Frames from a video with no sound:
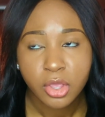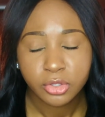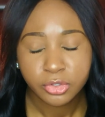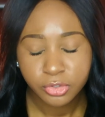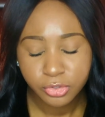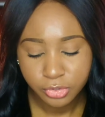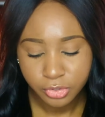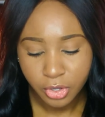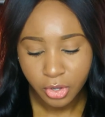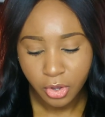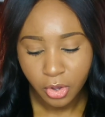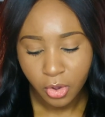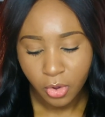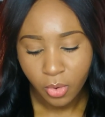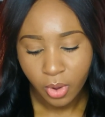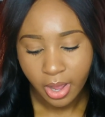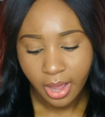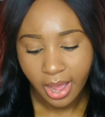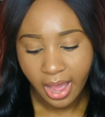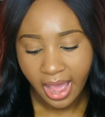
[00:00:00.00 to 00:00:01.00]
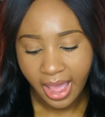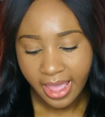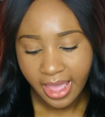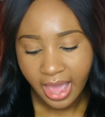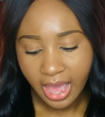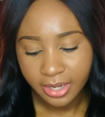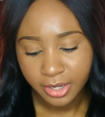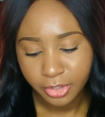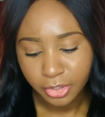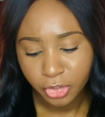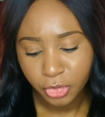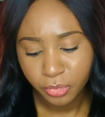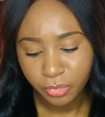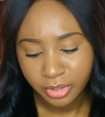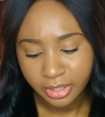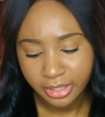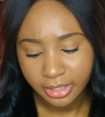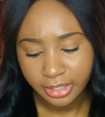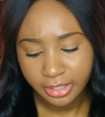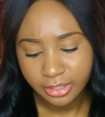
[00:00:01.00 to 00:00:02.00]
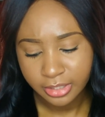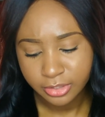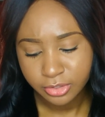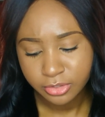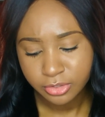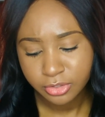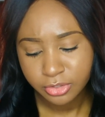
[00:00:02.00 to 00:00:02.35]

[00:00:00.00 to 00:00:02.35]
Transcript: So I had accumulated